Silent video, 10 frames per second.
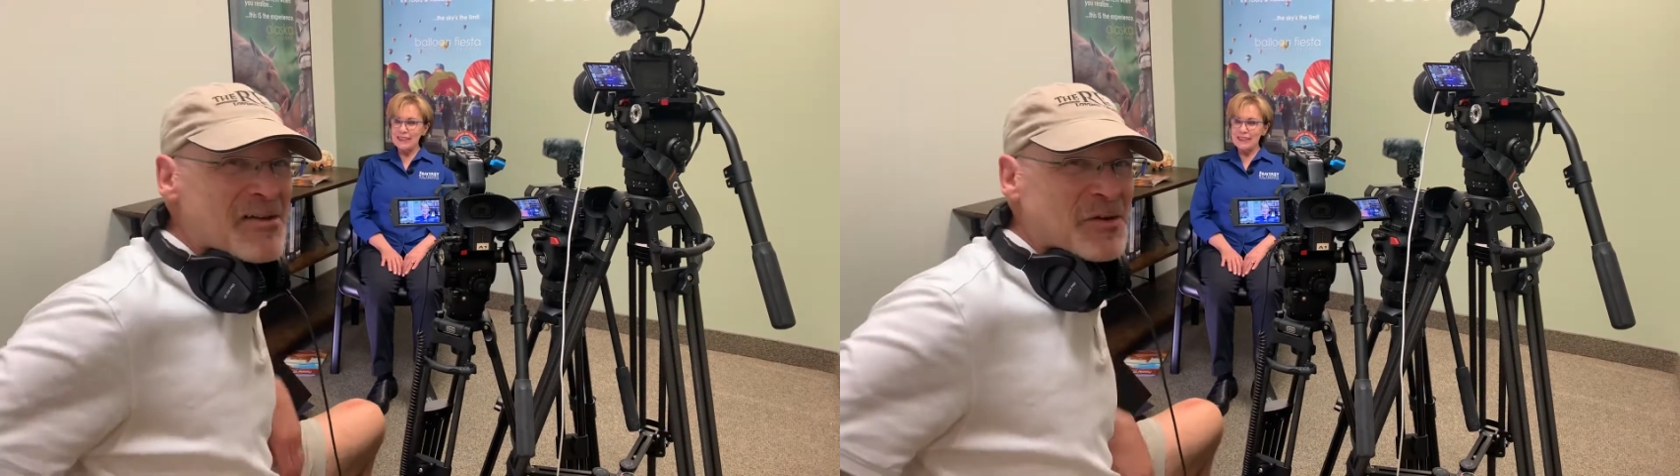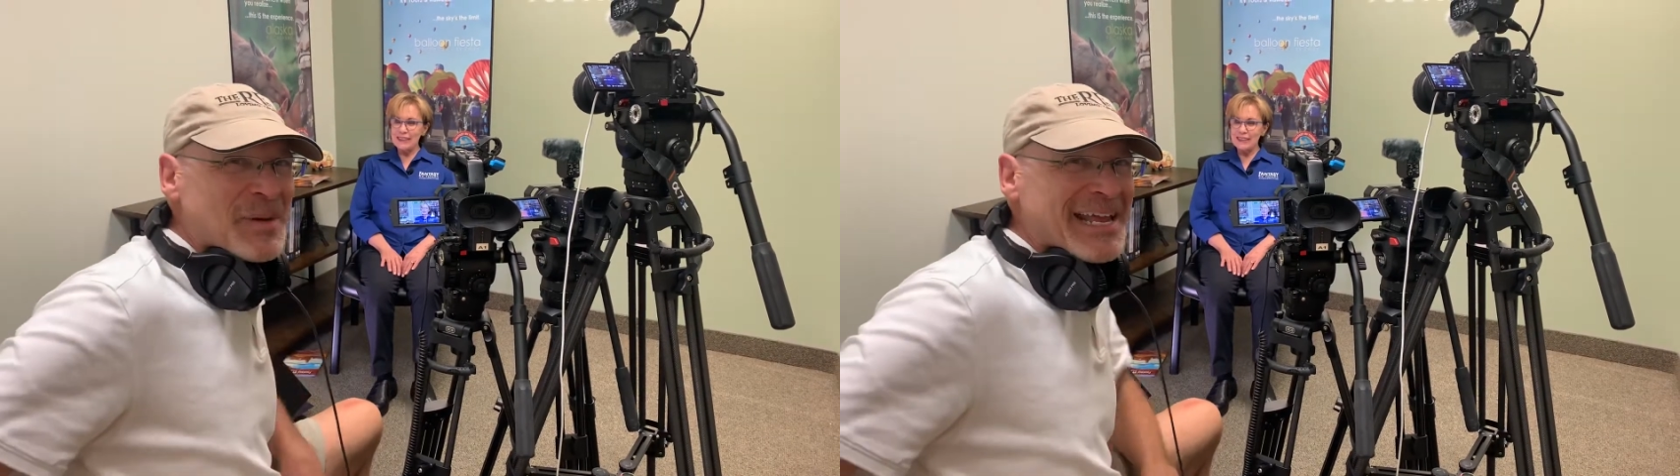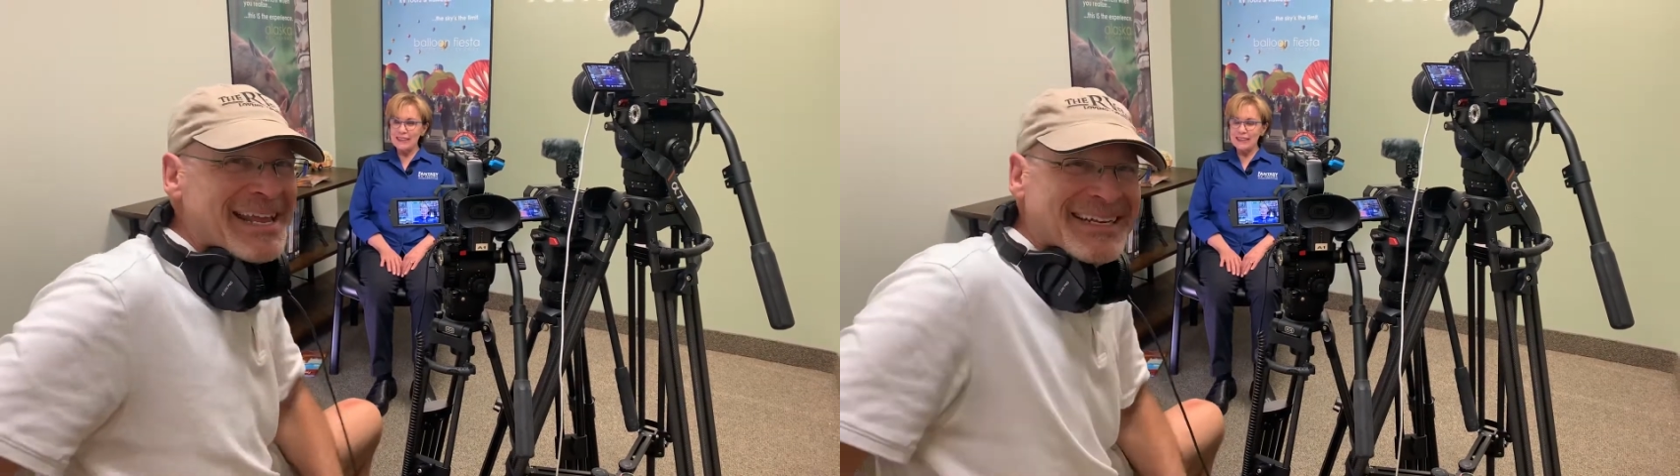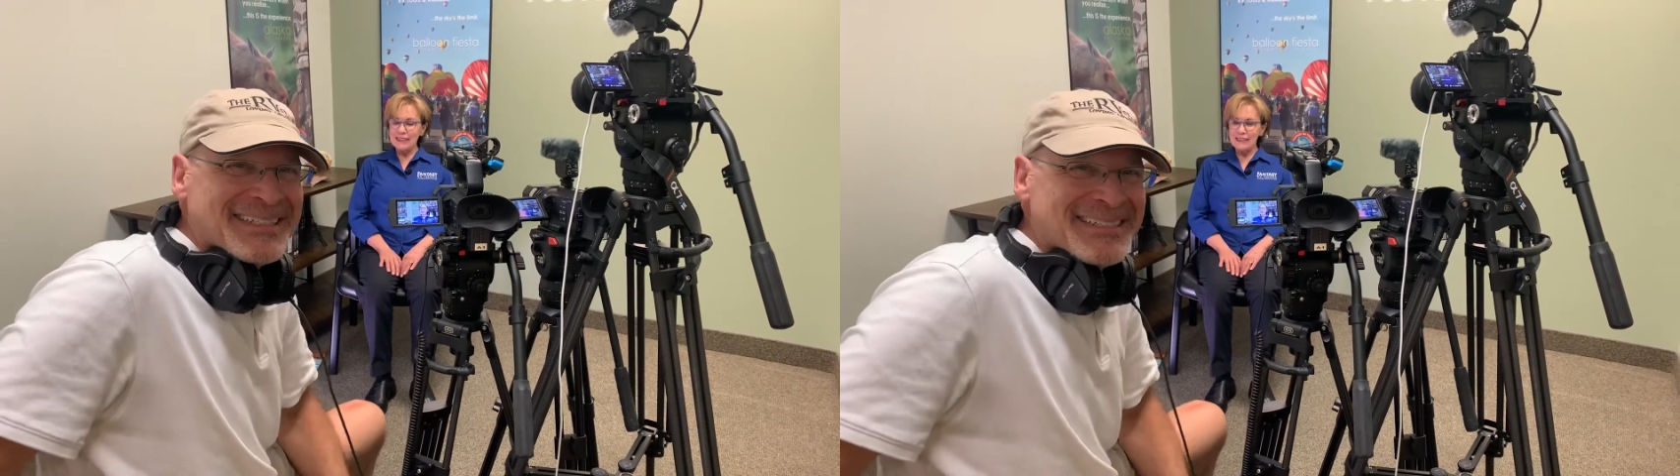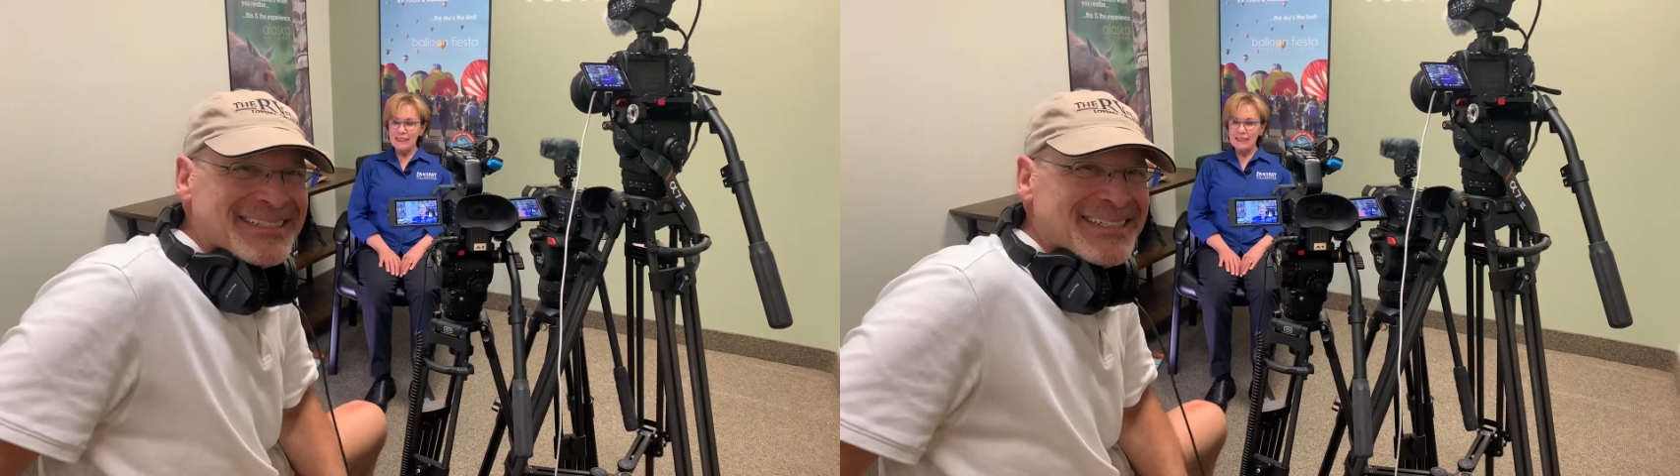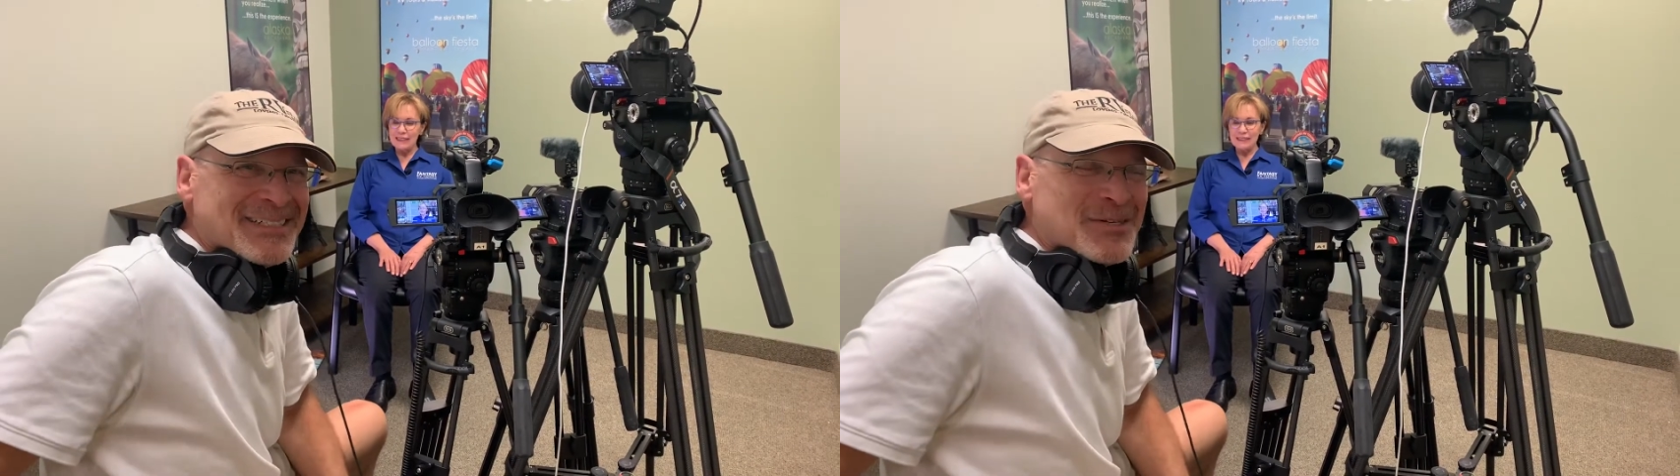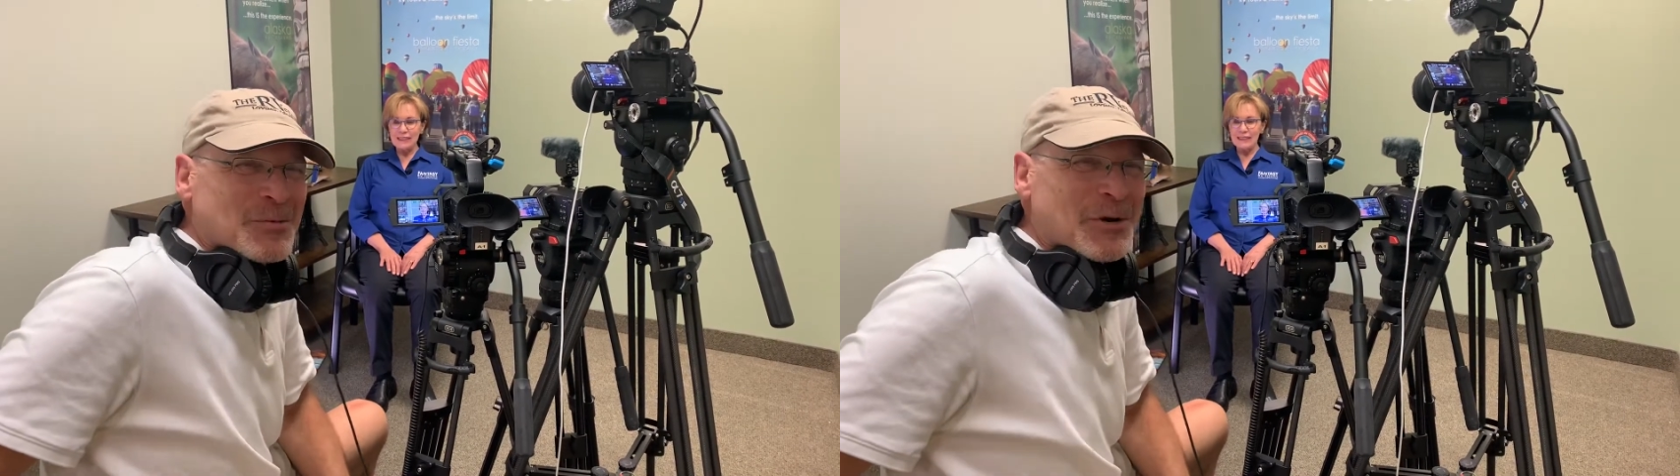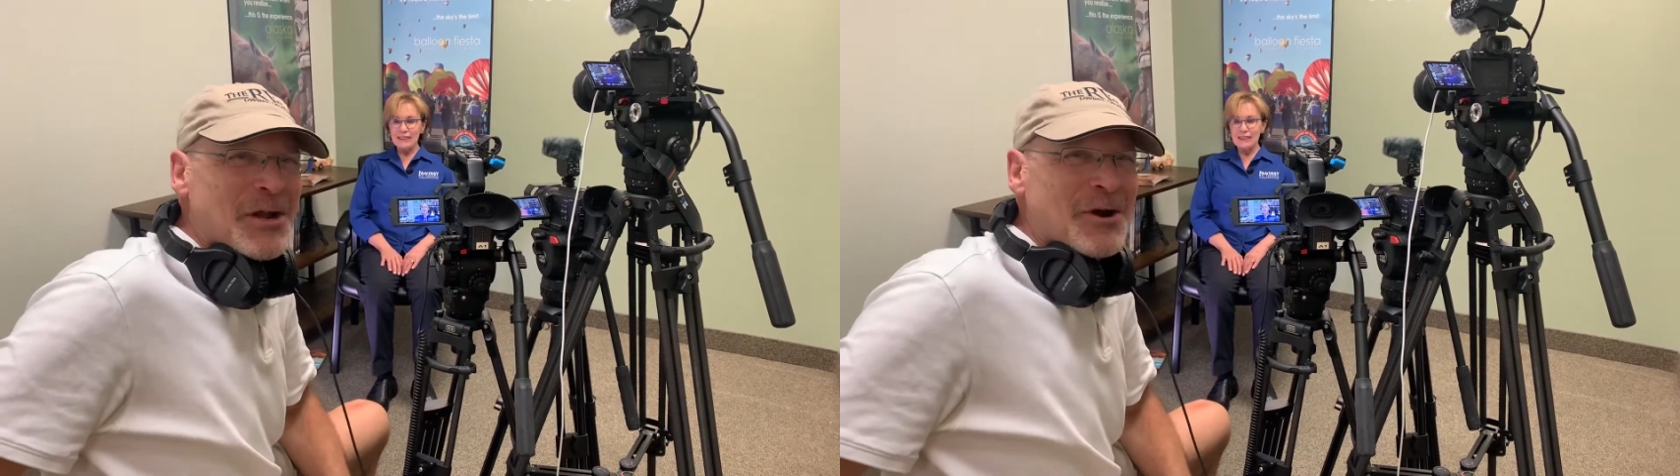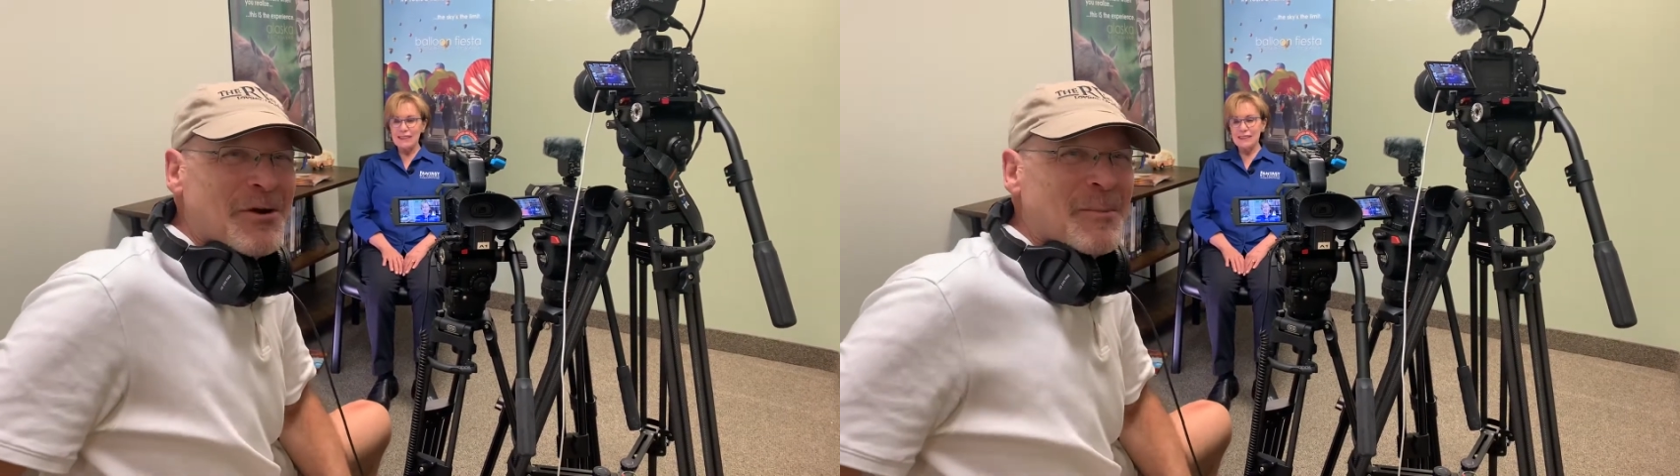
everybody, we're here